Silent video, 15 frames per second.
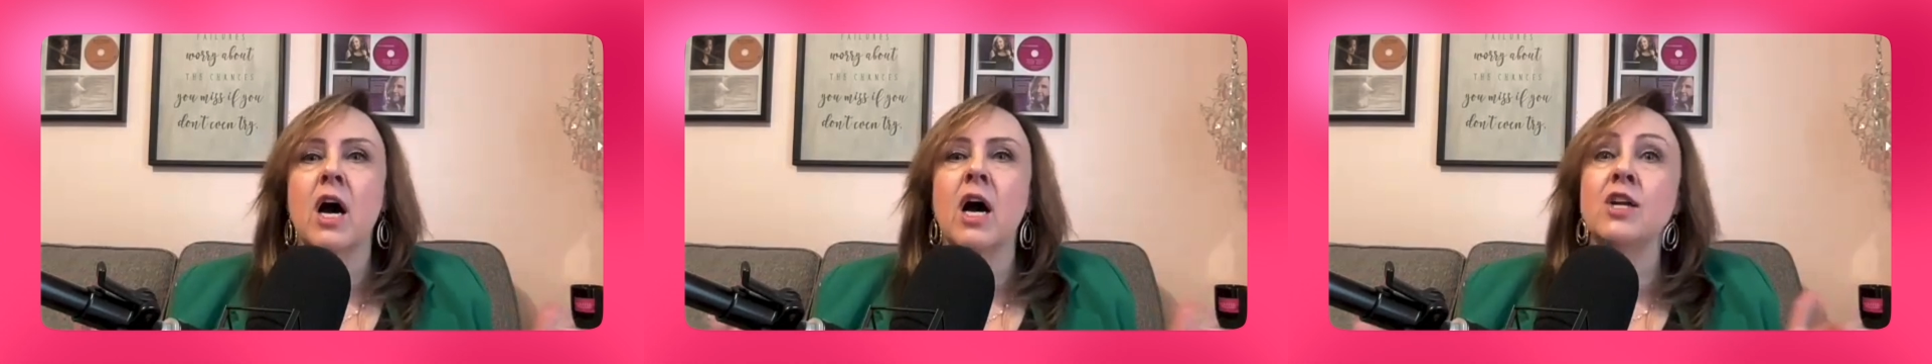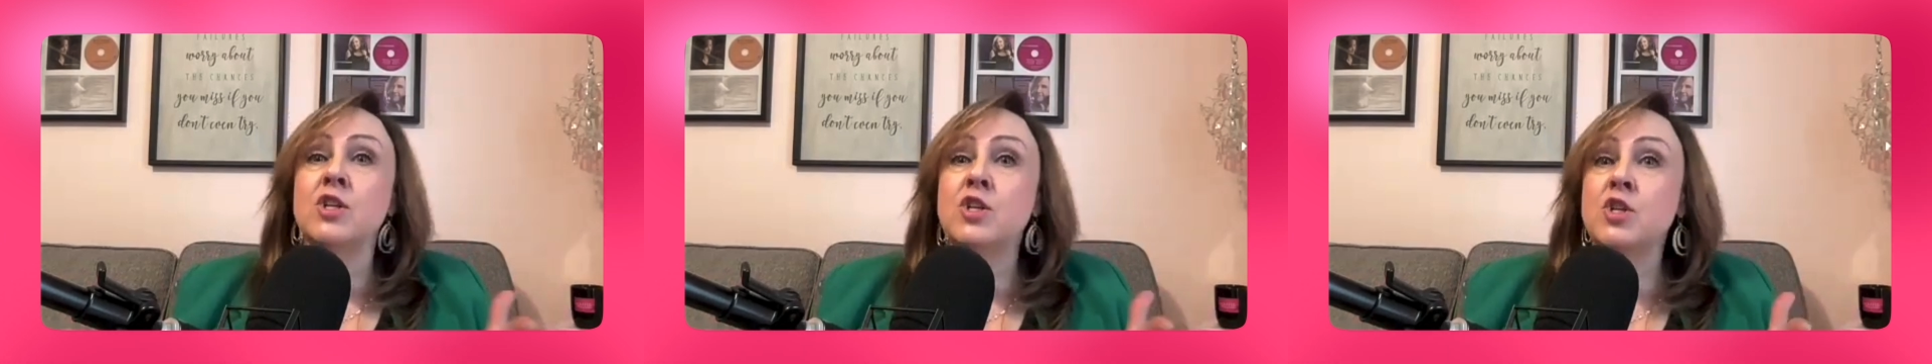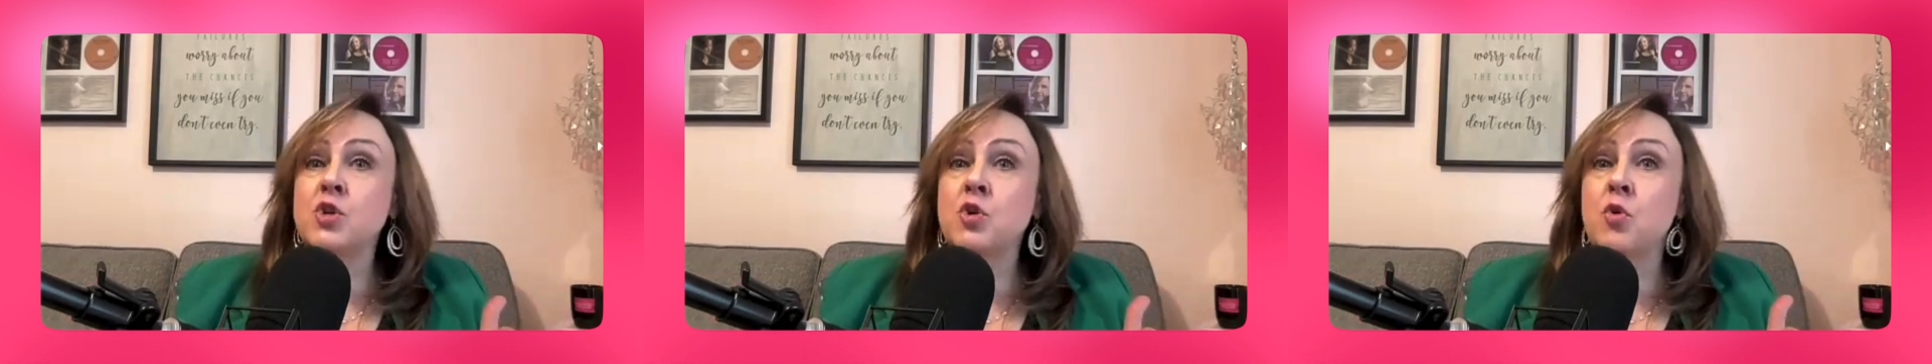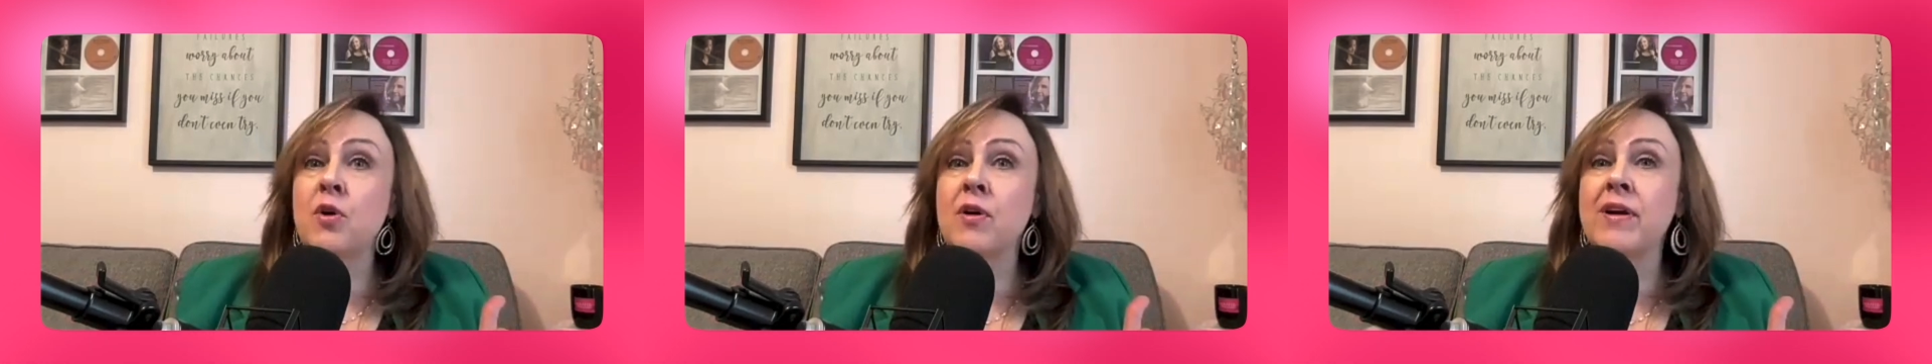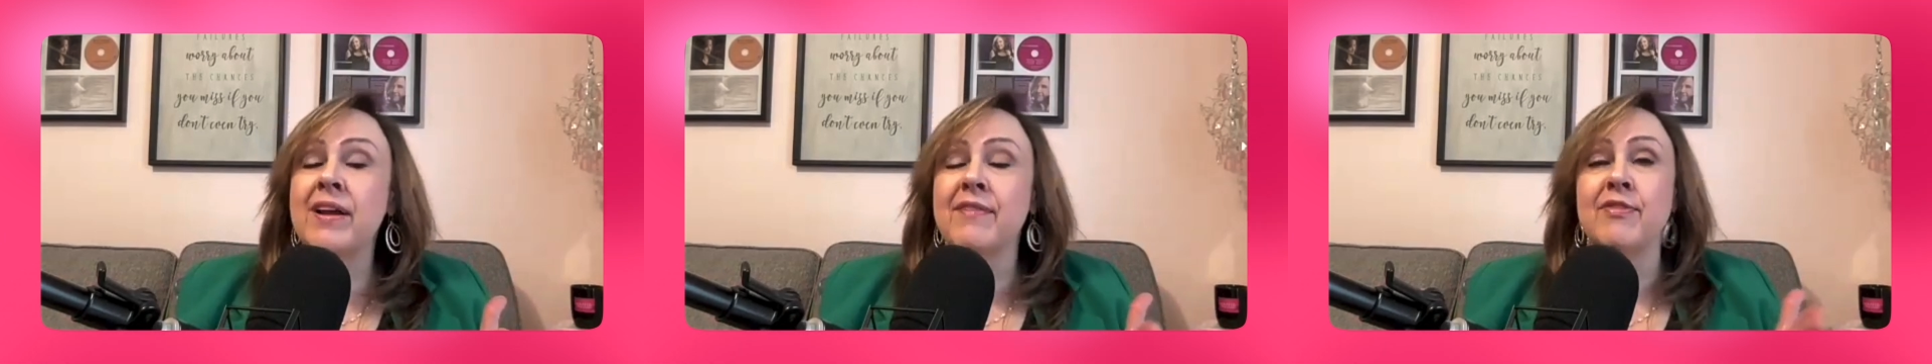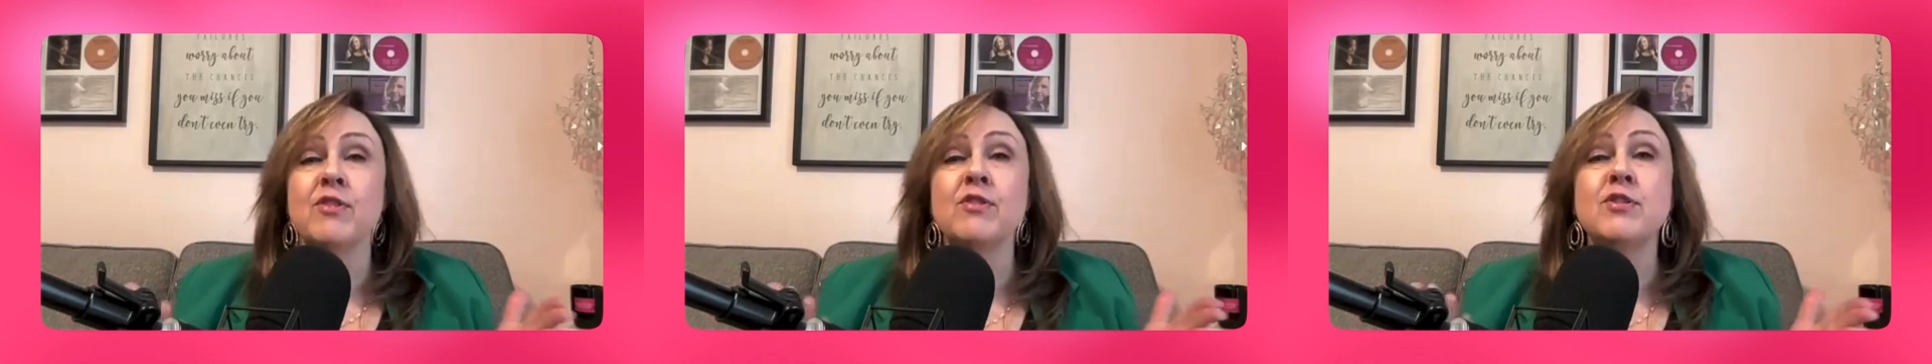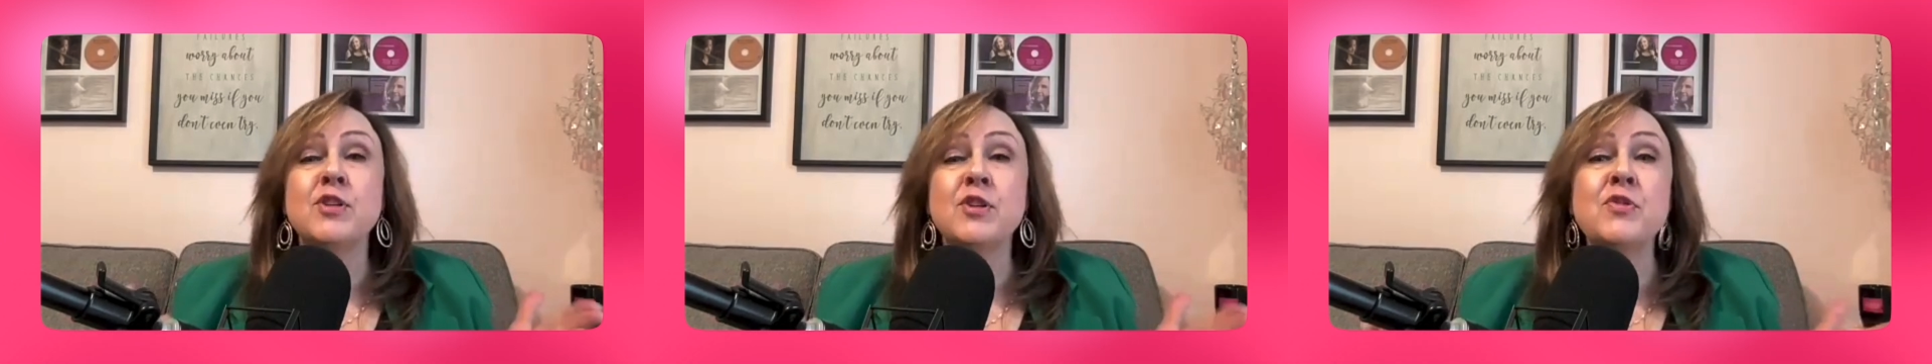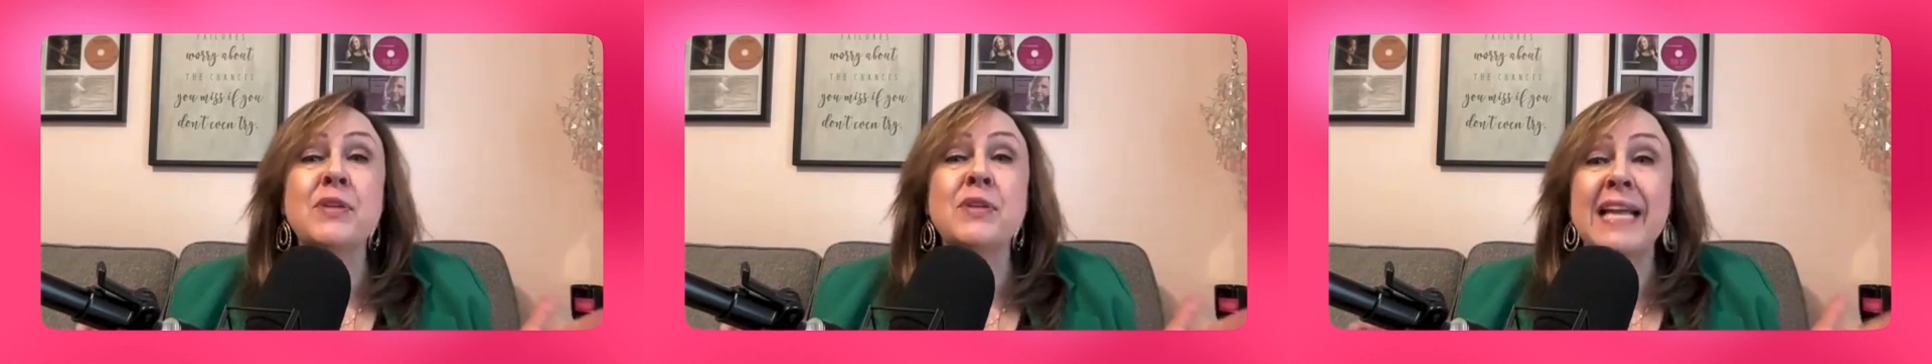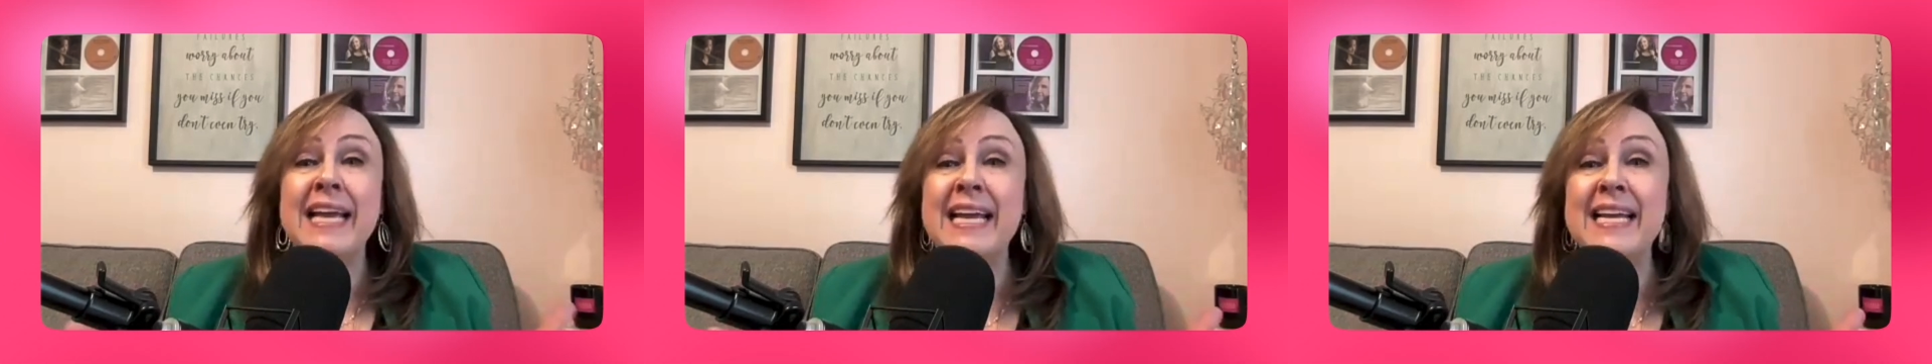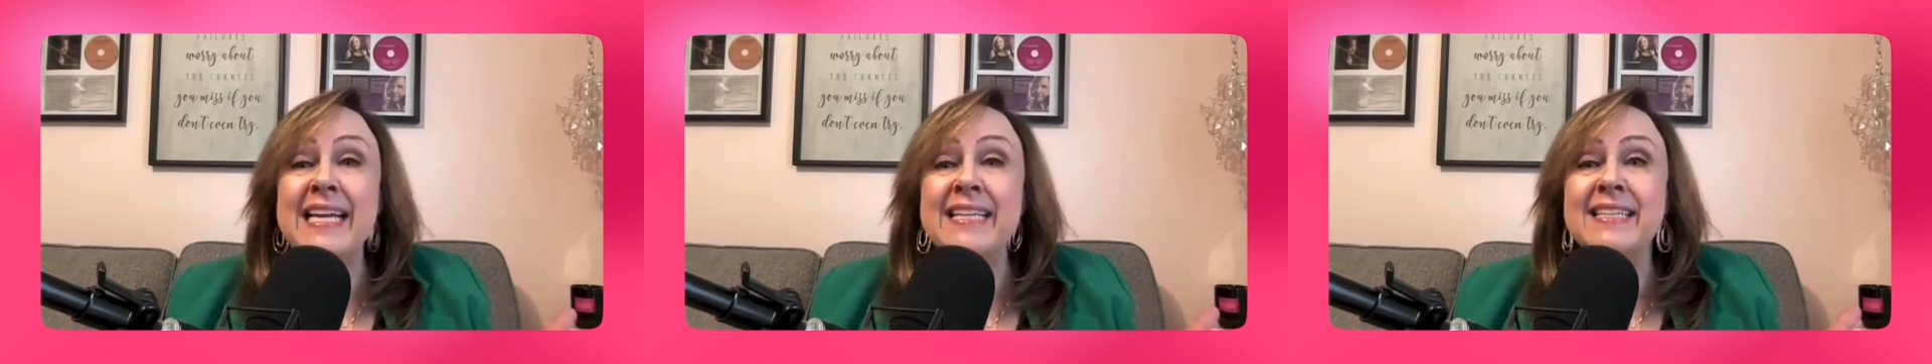Unsure if they're too
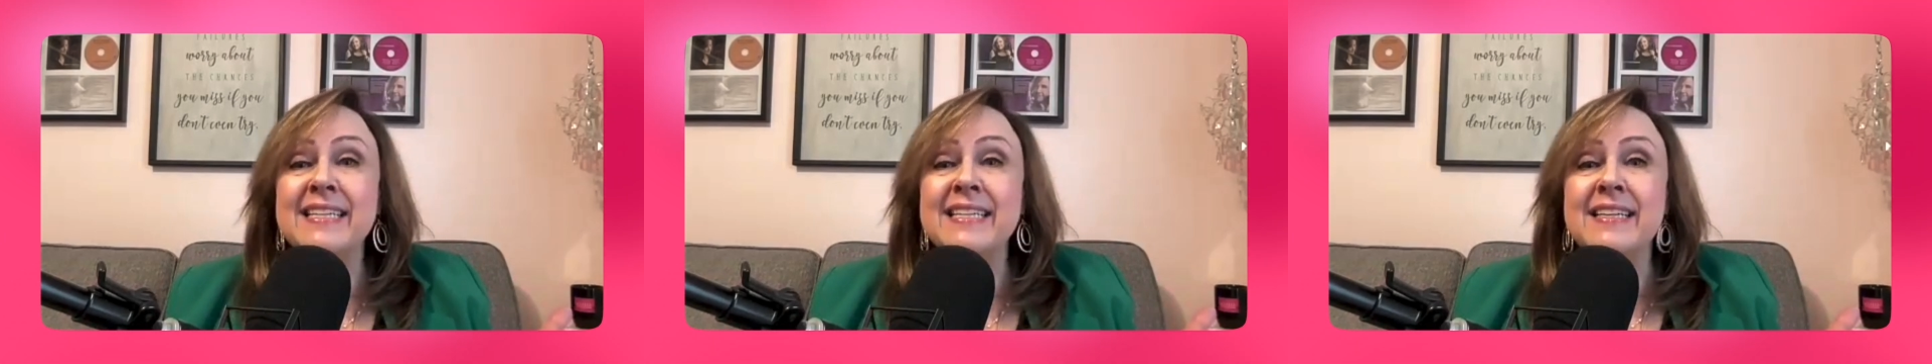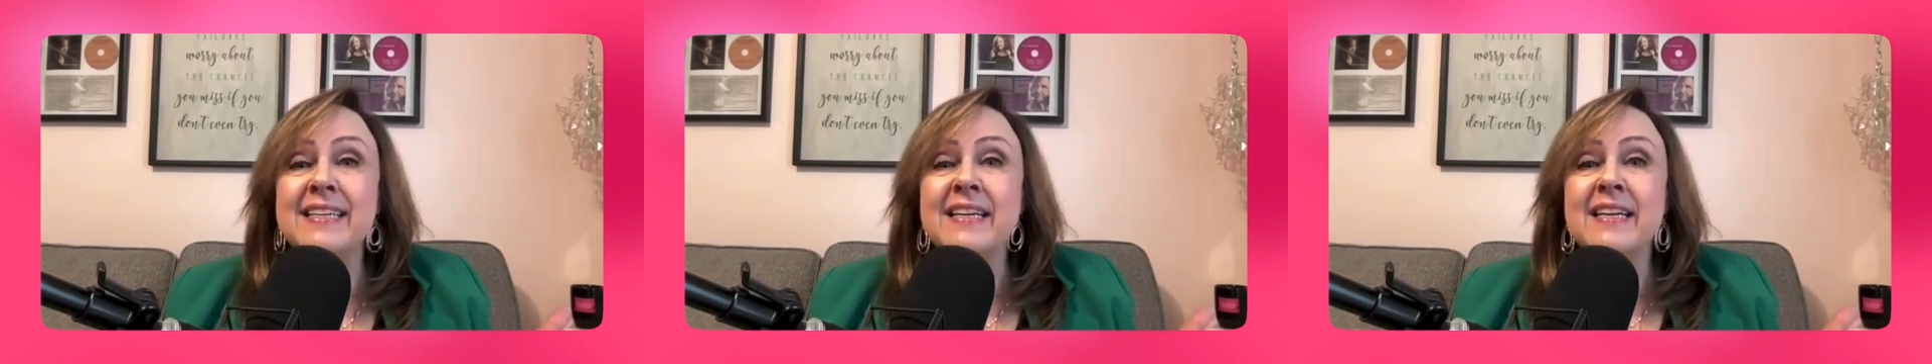late.